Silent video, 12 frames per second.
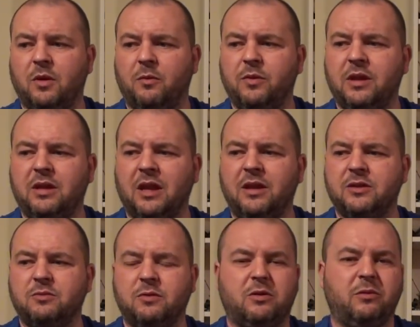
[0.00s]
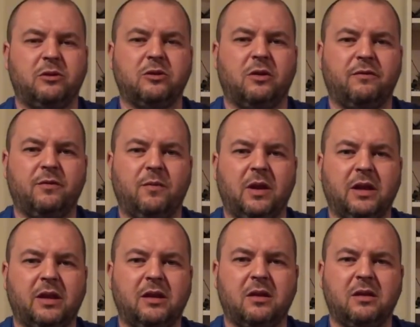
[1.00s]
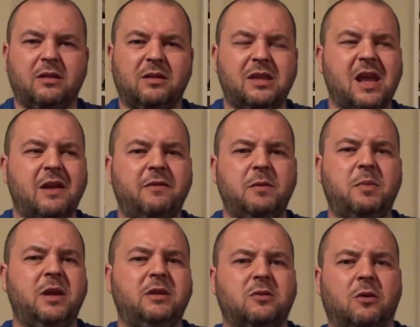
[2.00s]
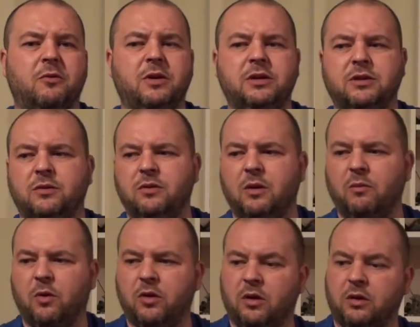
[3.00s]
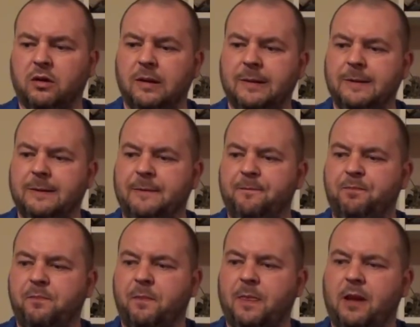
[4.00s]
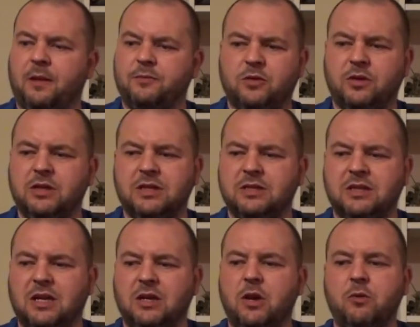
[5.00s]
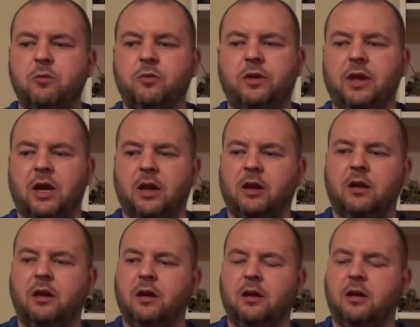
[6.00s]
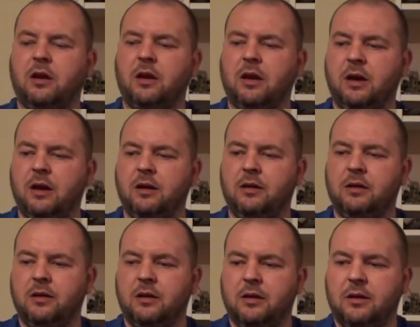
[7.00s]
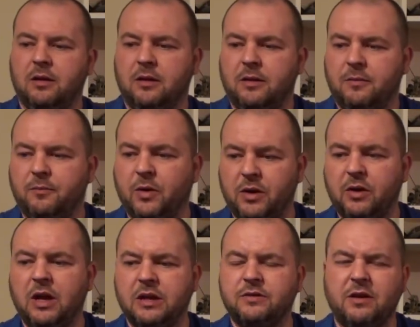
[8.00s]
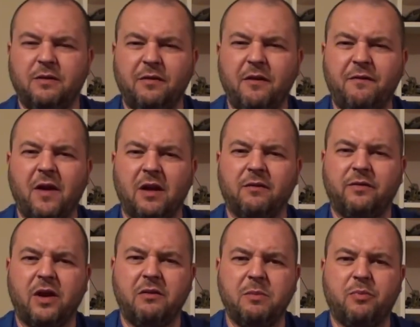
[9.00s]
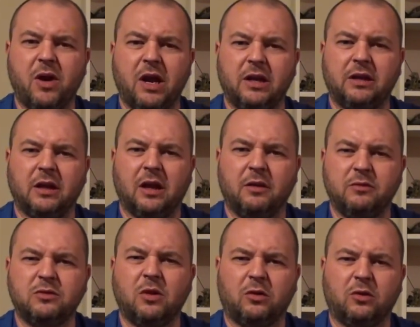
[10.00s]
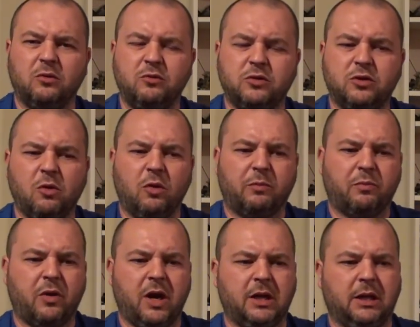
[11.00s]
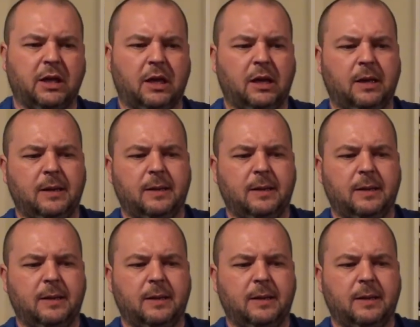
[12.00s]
know, they've done this with sort of like the AVP stories and whatnot. So this isn't a new thing, but it felt very Predator. It was Doctor Who's go at Predator.